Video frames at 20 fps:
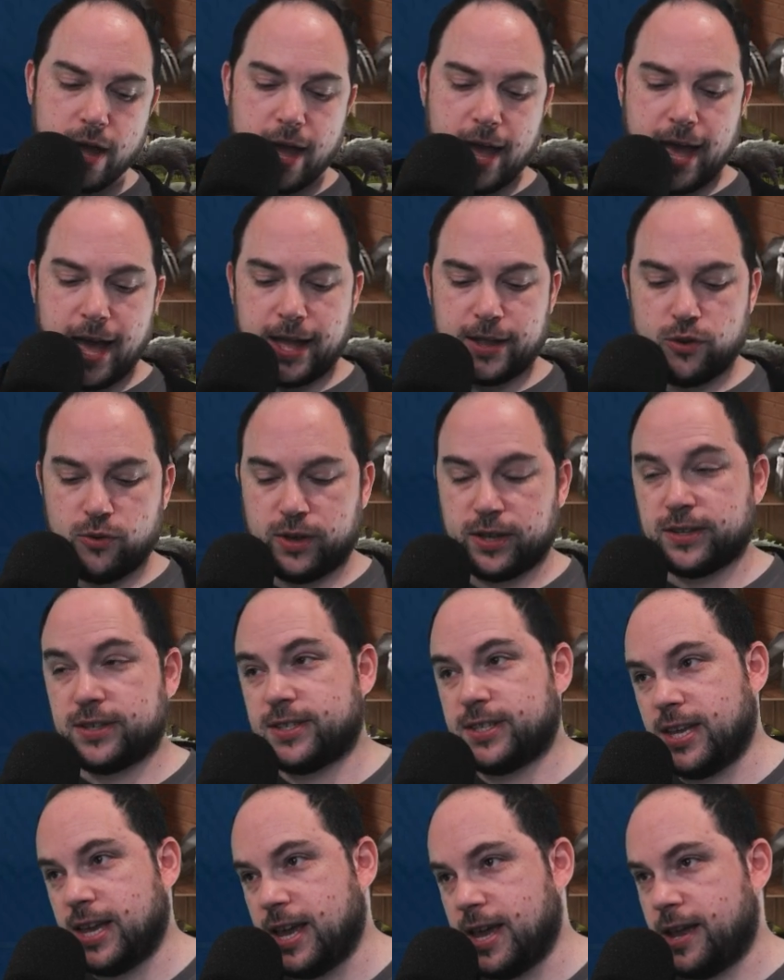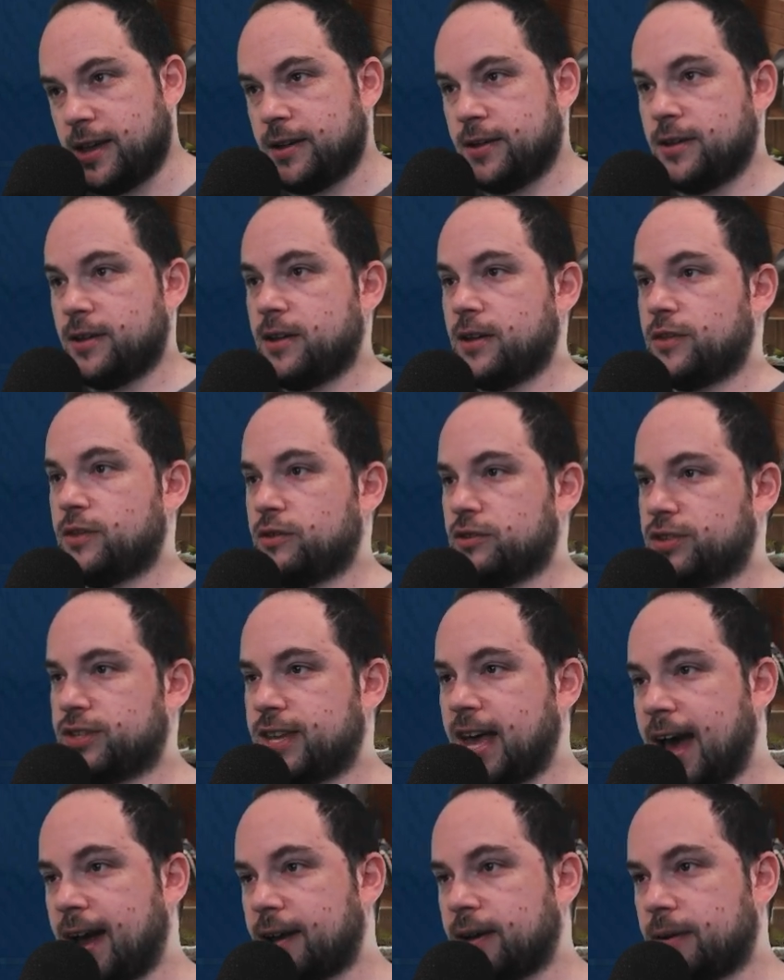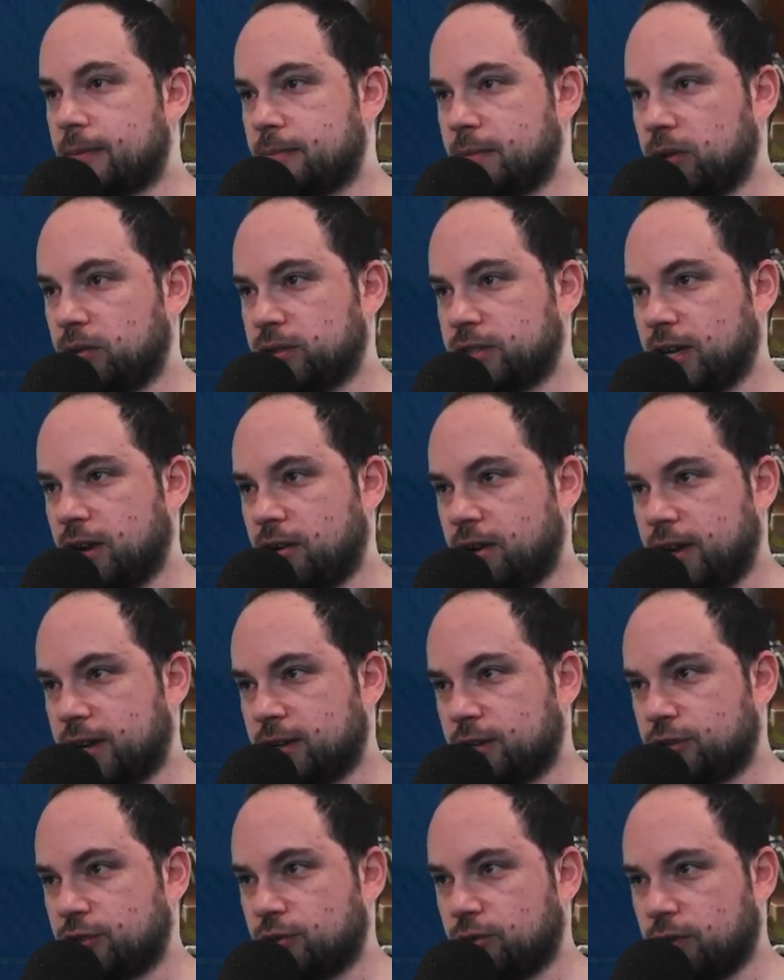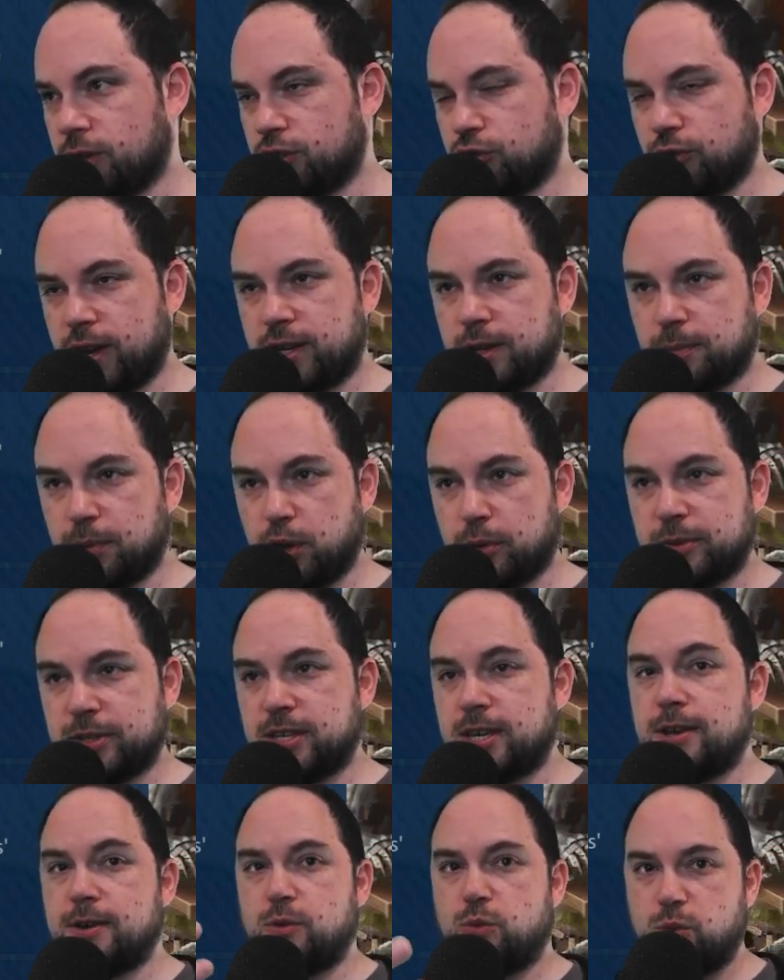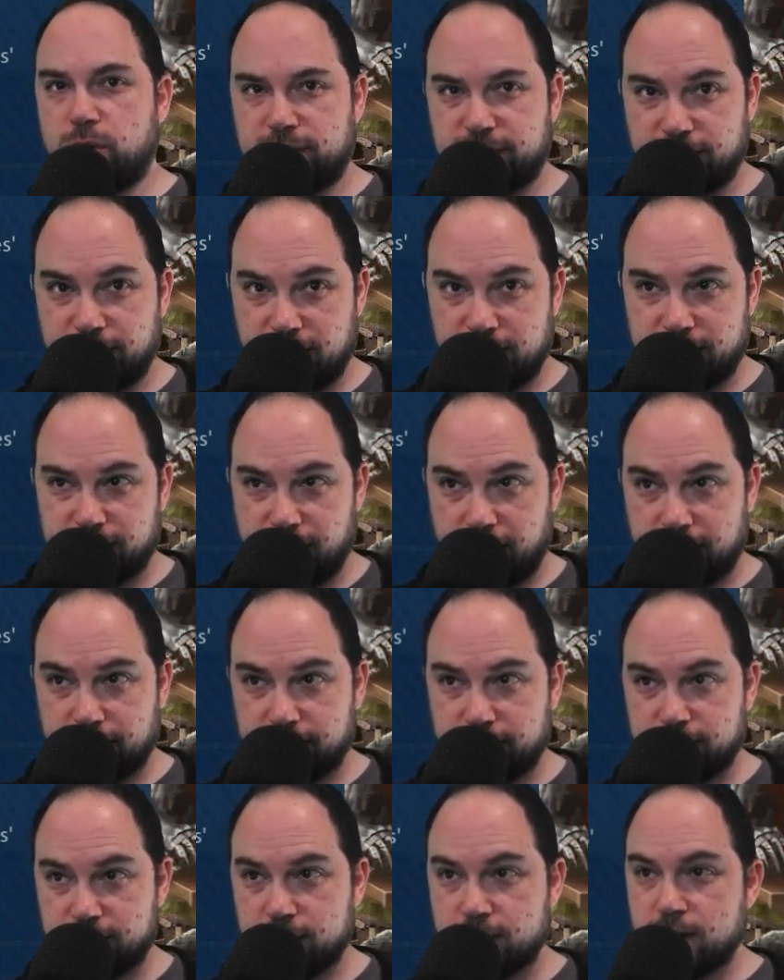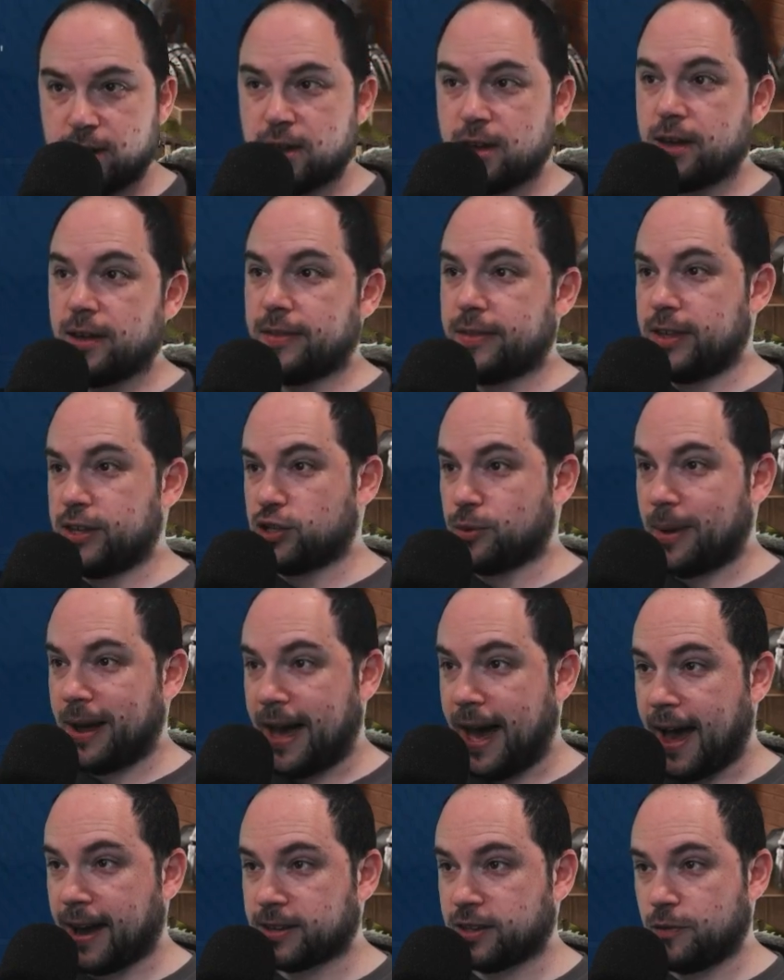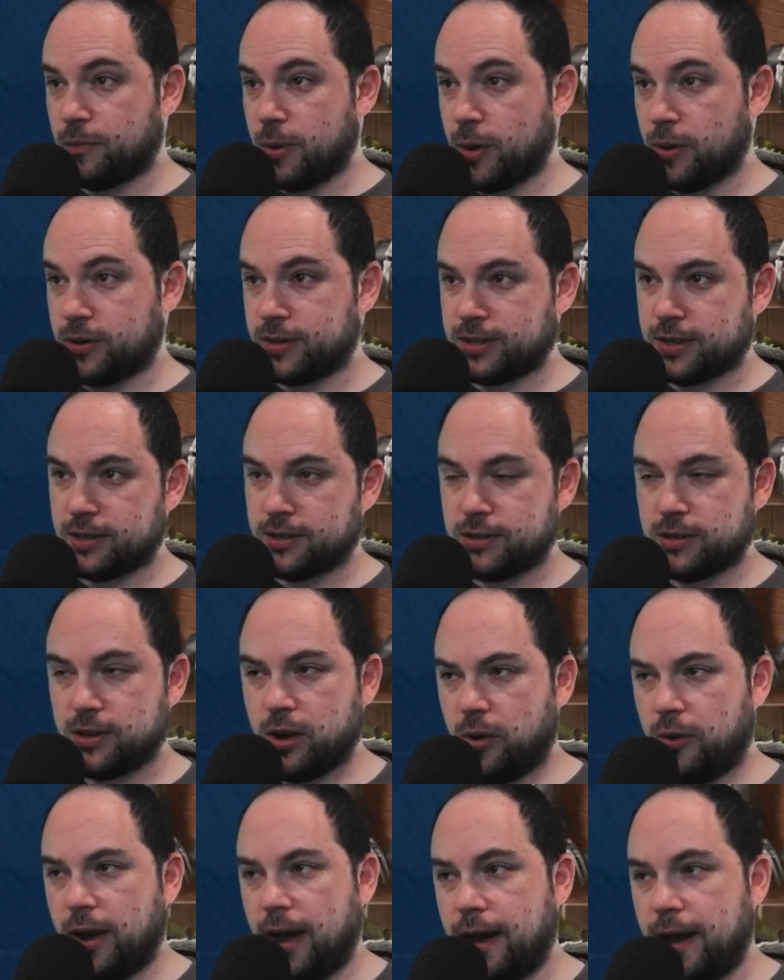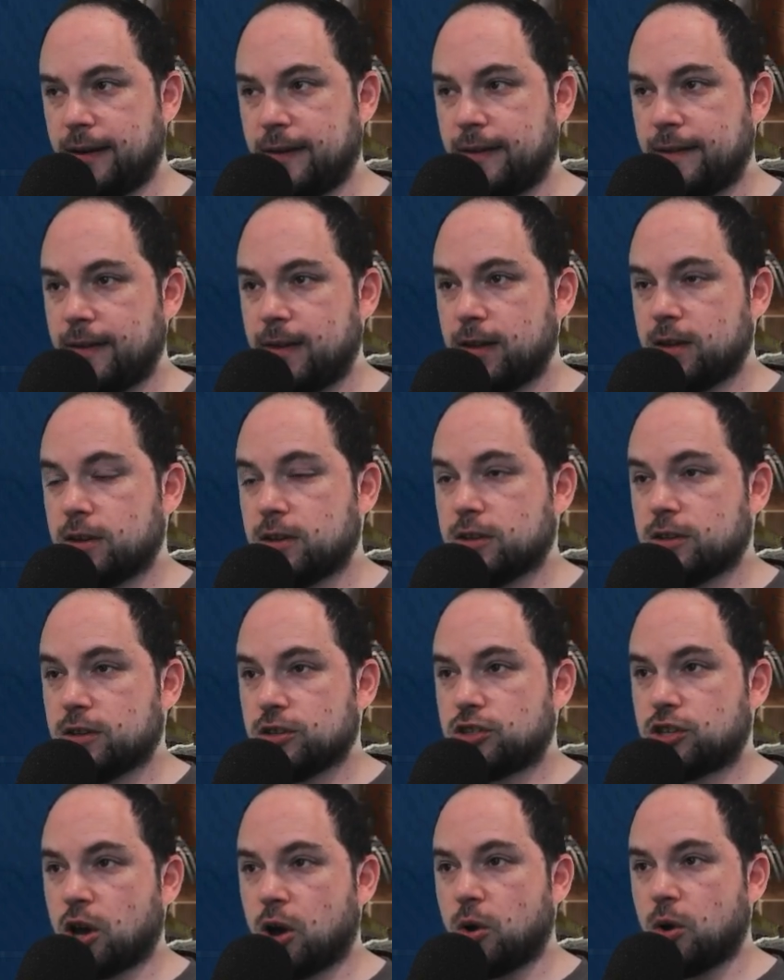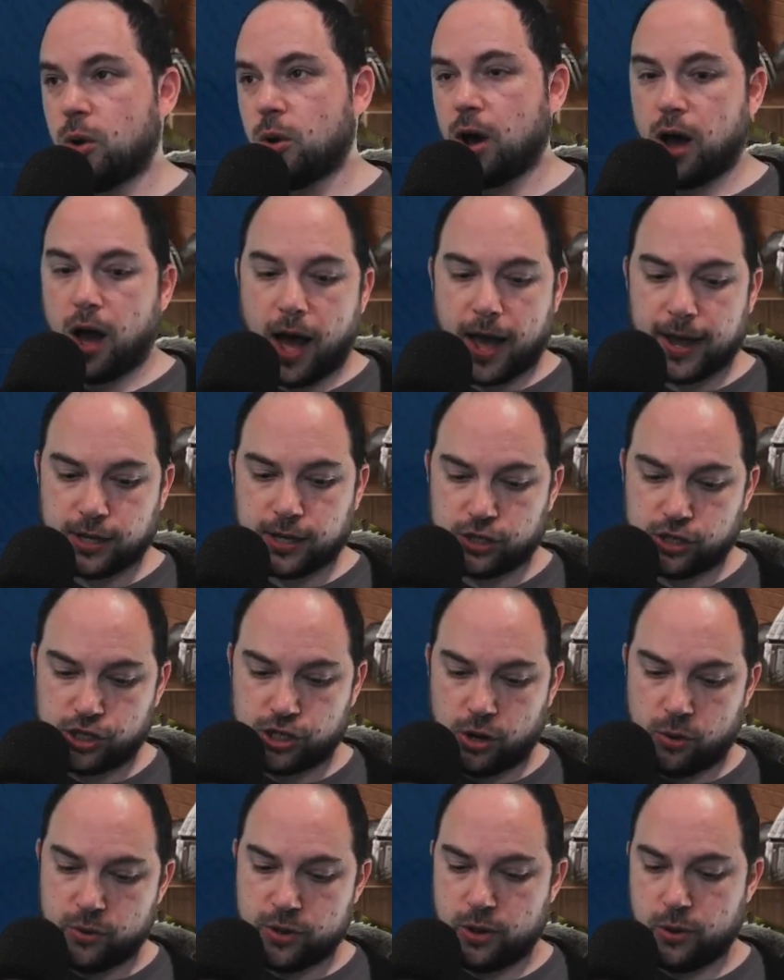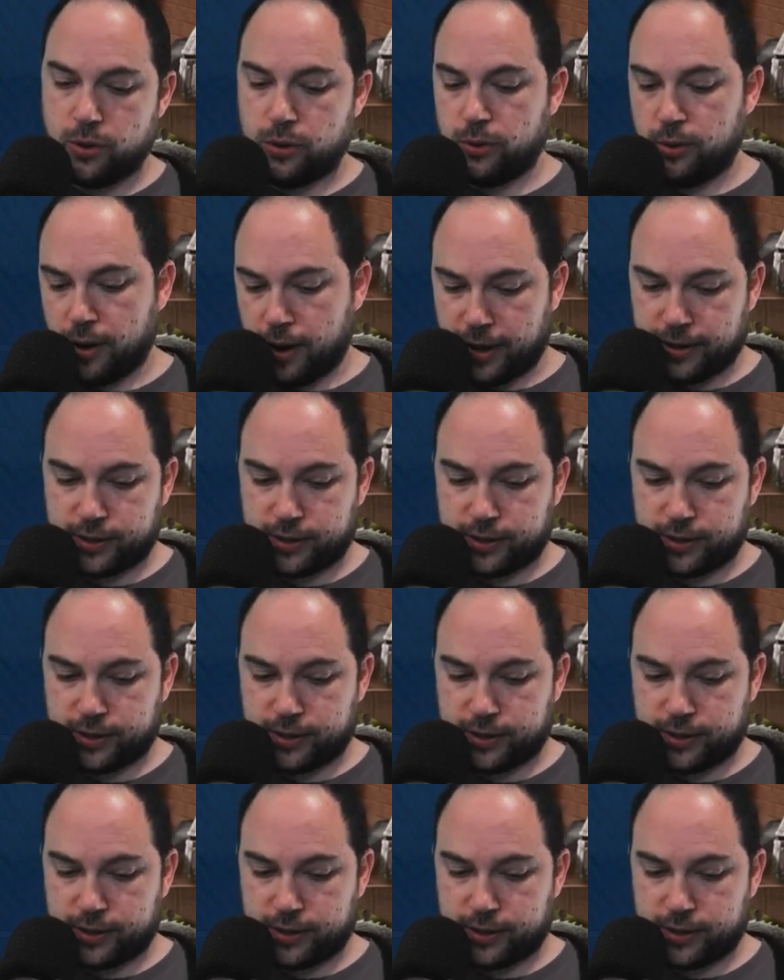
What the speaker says: and you can see there's tech, military, industrial, and trade diplomacy with city-states. These are my active bonuses, okay? So I can show you, I